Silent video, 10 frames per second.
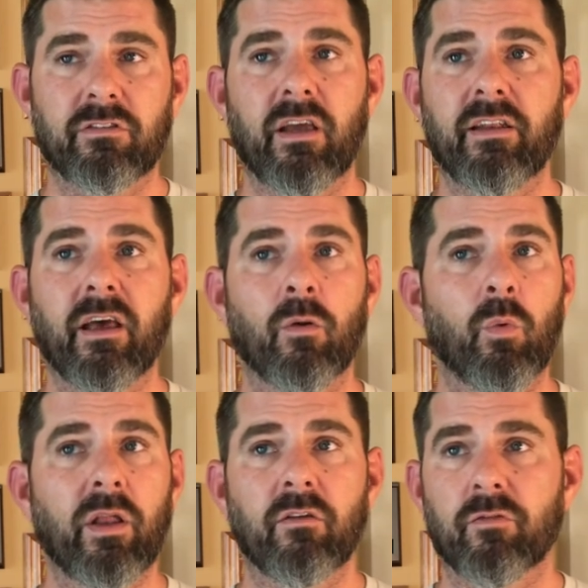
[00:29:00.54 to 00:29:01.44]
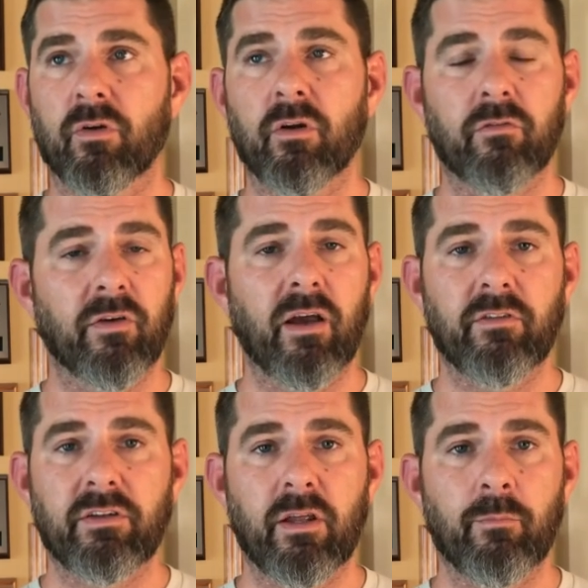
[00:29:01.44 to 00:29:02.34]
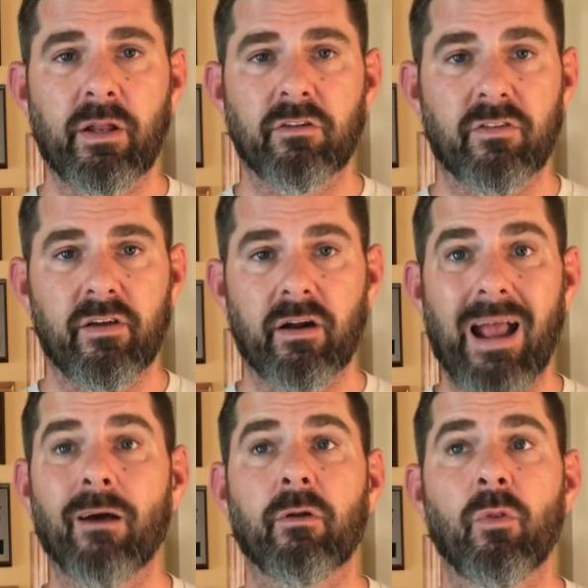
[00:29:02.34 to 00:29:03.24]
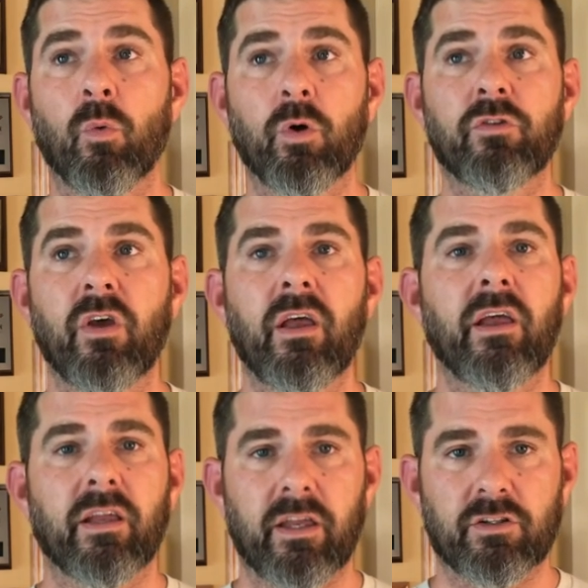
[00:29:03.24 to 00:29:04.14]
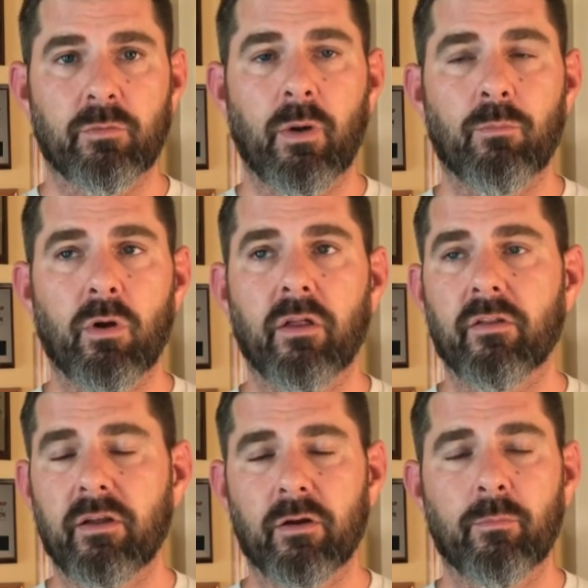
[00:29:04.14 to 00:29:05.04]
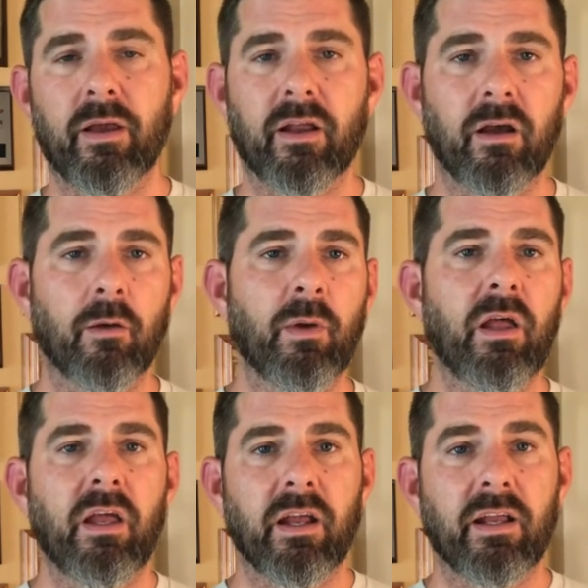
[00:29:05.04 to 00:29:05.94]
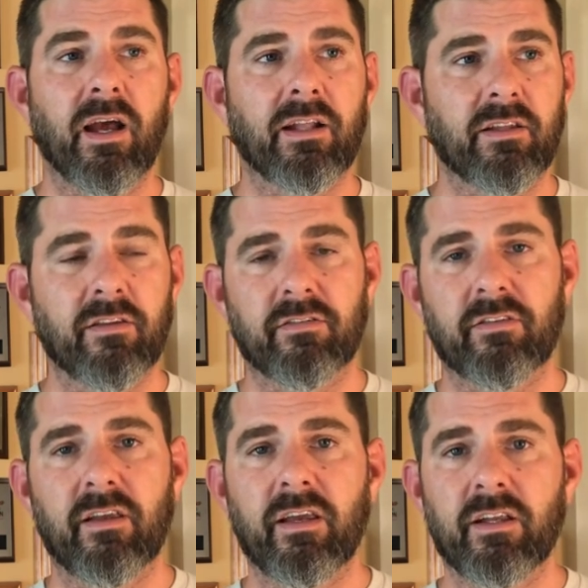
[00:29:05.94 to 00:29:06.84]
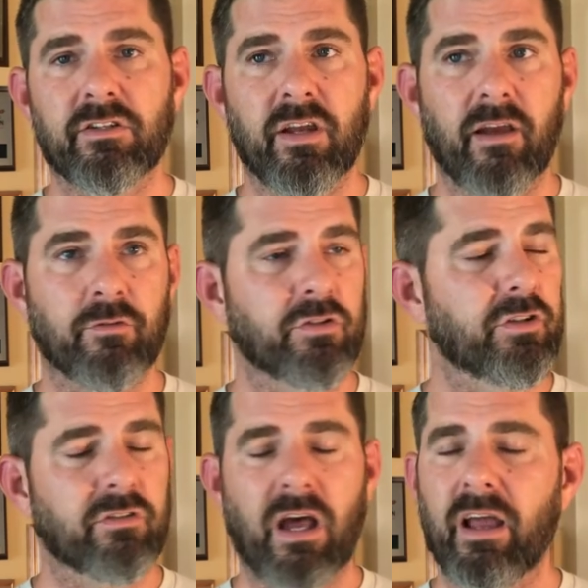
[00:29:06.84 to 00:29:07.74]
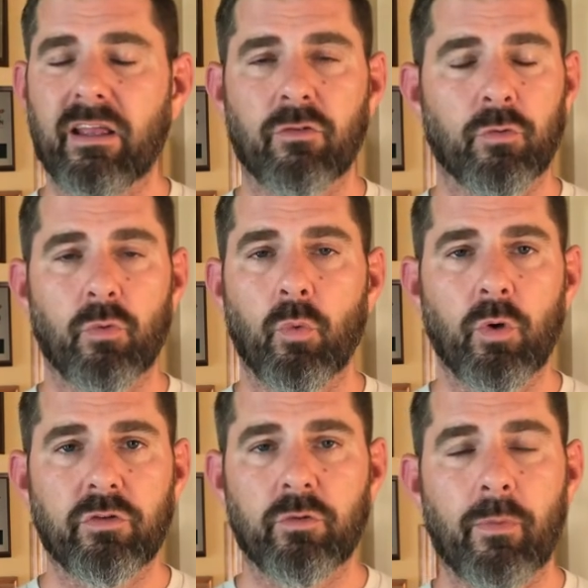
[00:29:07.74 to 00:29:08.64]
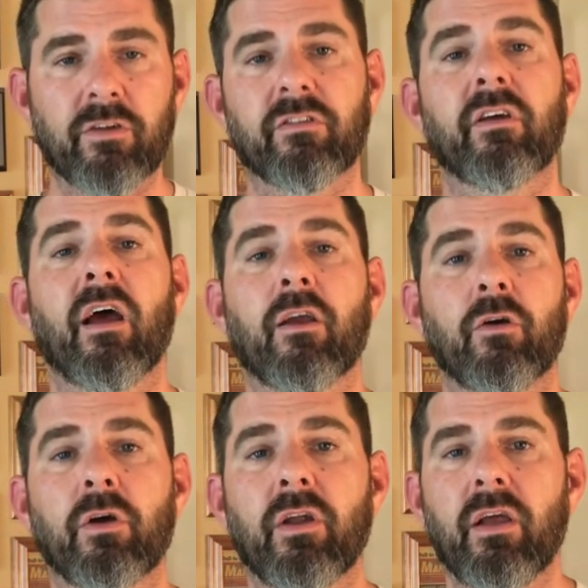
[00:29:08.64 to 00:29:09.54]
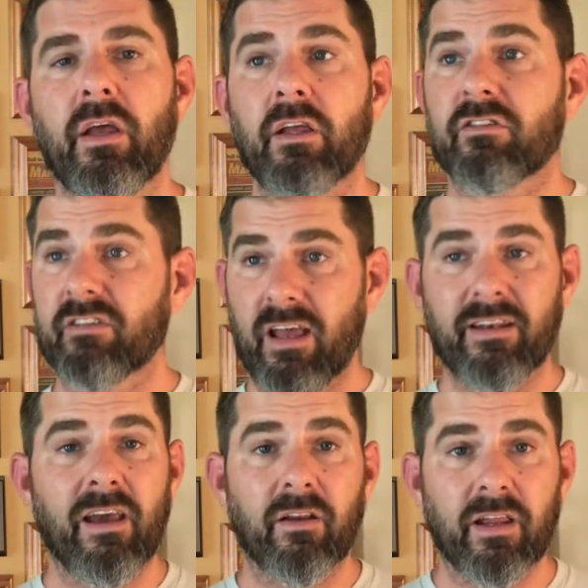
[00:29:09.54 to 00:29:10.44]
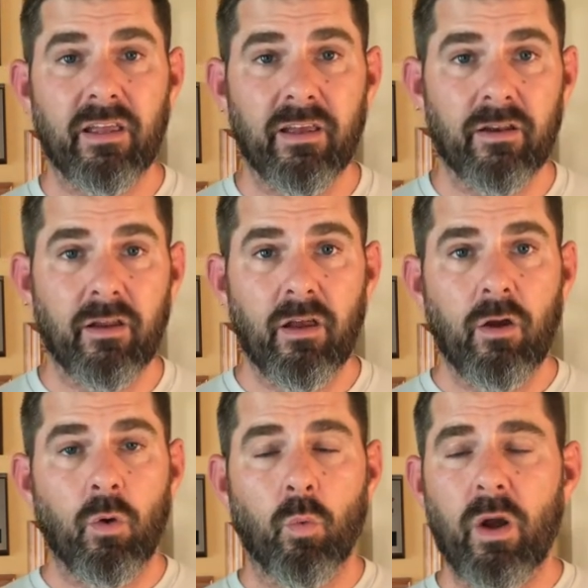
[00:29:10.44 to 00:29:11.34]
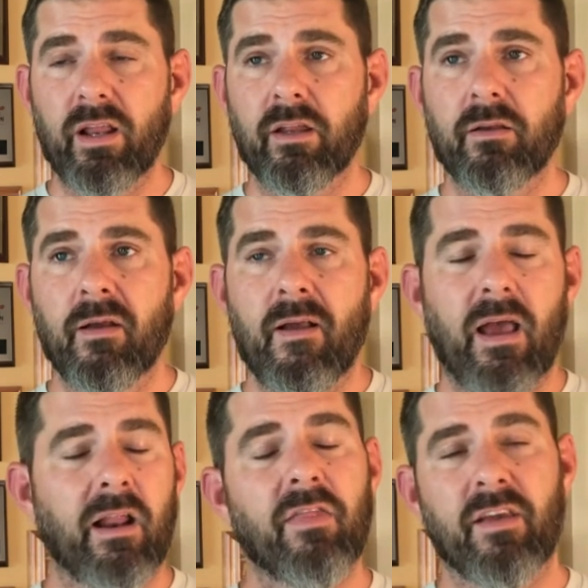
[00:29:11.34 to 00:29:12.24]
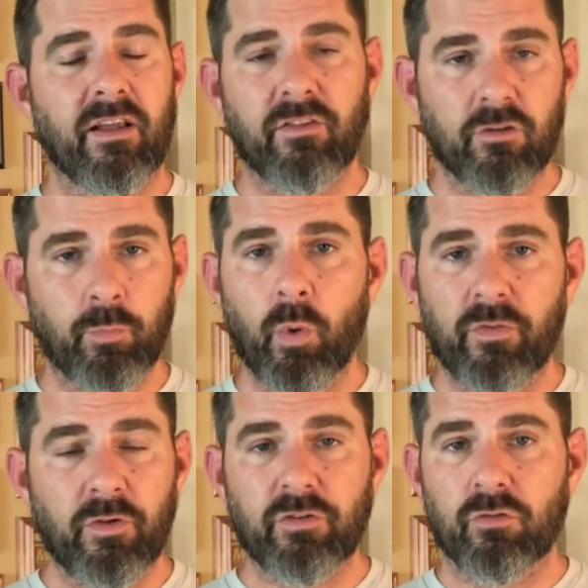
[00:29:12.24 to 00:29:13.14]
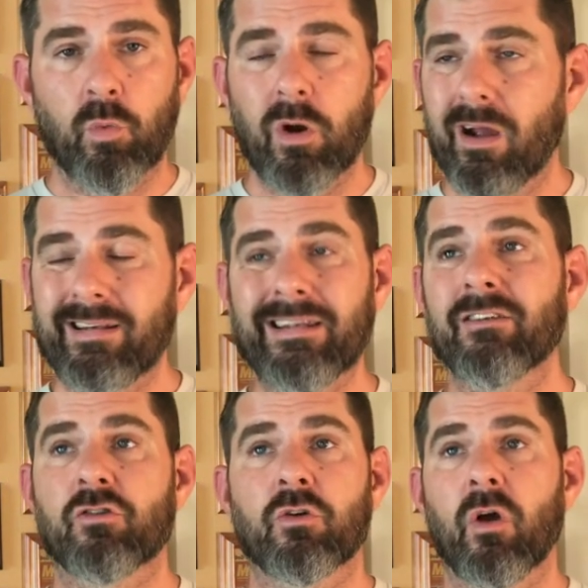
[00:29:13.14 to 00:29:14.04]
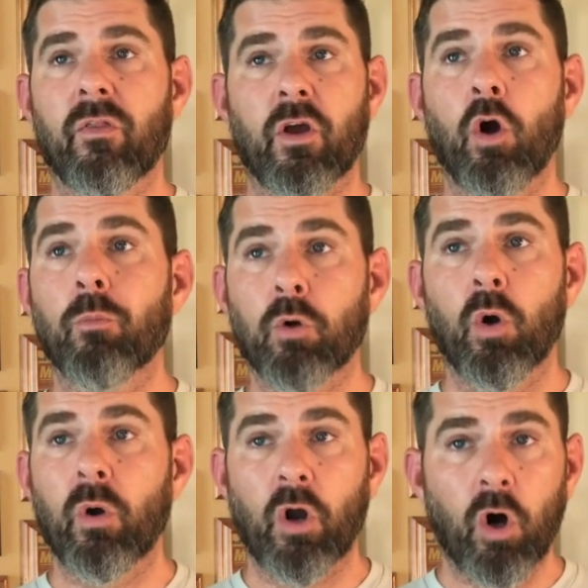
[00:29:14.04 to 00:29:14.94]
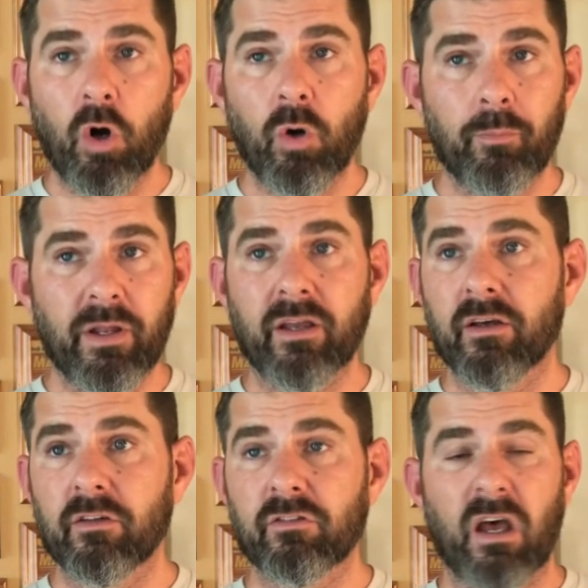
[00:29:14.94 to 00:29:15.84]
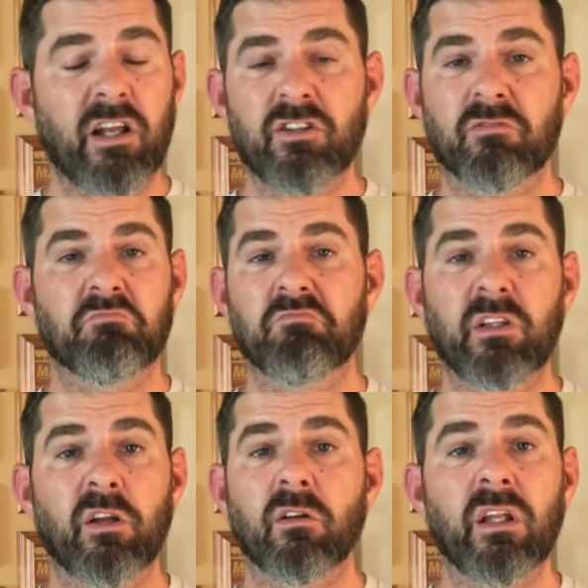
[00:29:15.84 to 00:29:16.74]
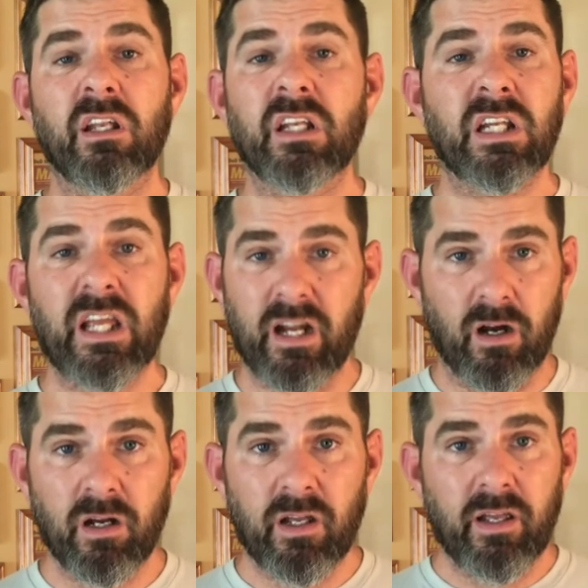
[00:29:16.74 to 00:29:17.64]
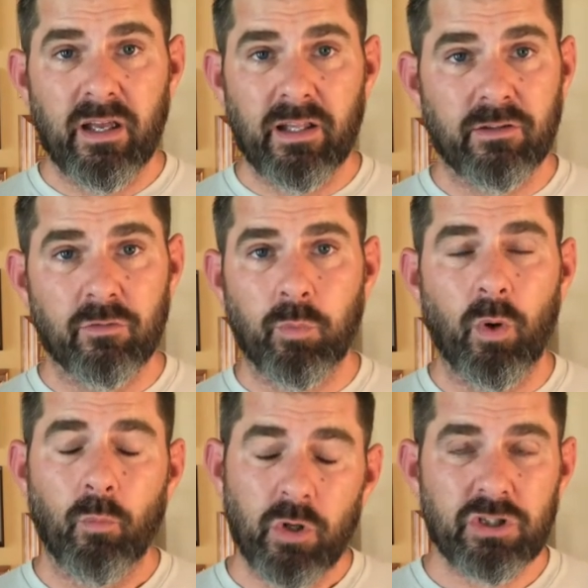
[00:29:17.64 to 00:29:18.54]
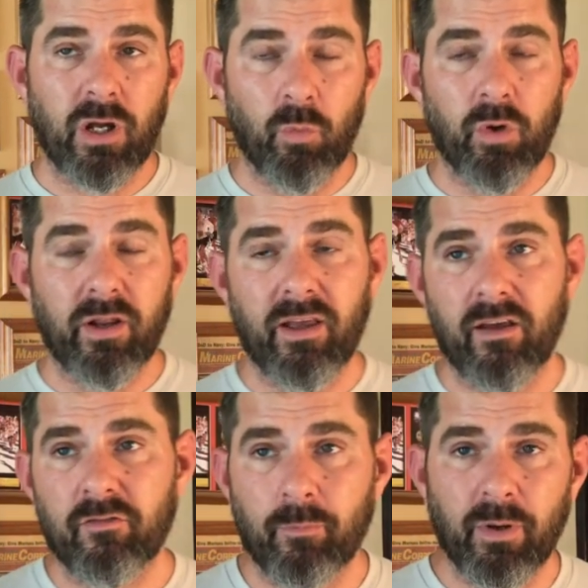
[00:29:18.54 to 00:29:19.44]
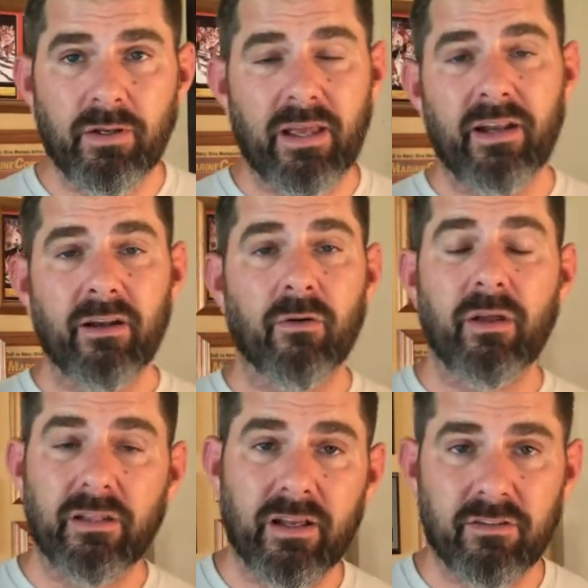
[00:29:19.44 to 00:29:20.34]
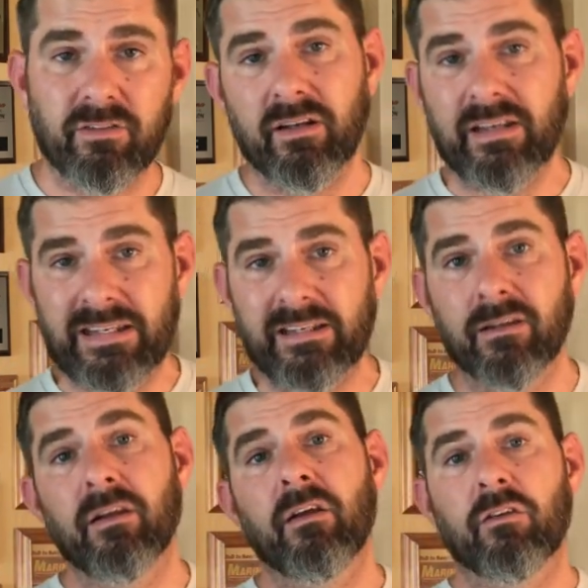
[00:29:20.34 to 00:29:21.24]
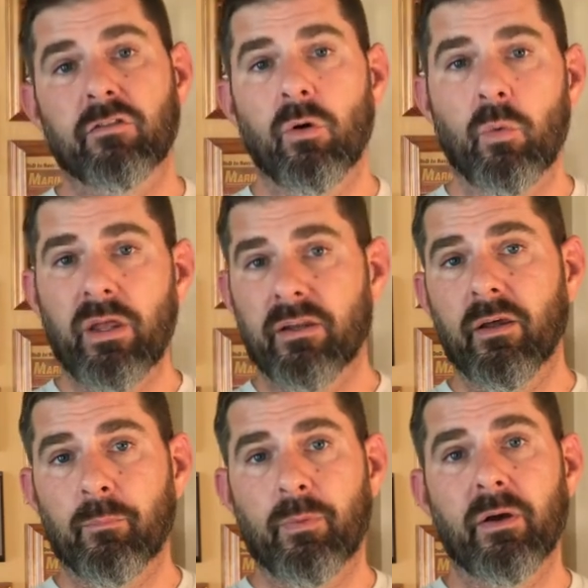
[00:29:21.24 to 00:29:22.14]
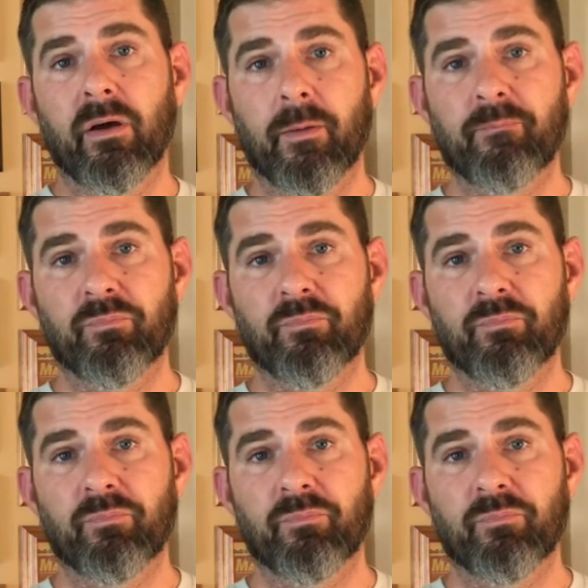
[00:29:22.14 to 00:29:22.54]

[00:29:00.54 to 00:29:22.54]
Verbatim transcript: sat down and waited for a good five to 10 minutes there out in the woods, catching my breath, geared back up, got to the stage after just hiking through the woods the best that I could, sat down again, waited and I think at this point, this is where I didn't turn on the GoPro at all because I just literally didn't care at this point, which I would have, but at any rate, like I said, I didn't. So we end up, uh,